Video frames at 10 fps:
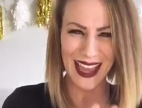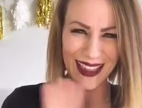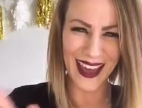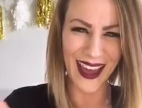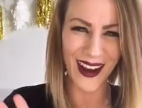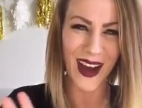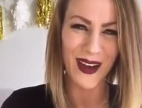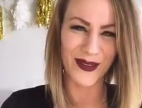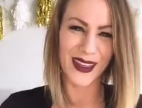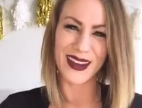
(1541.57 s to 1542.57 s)
Take that
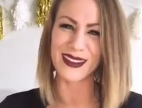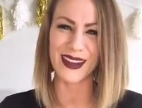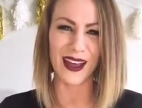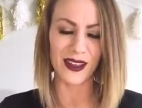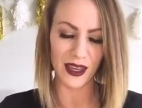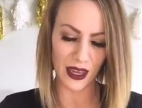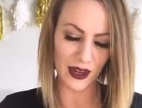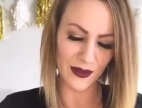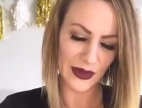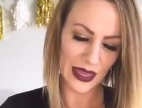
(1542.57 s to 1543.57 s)
off. That does not look
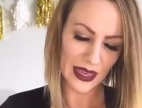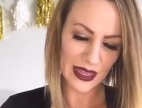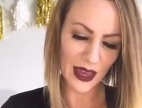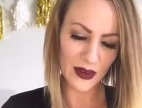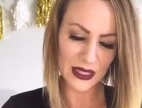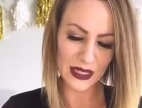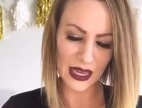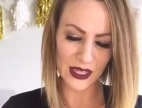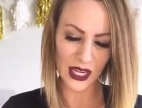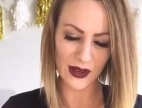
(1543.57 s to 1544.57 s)
good. That was a
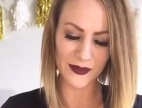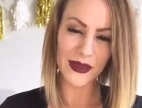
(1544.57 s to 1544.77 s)
tangent.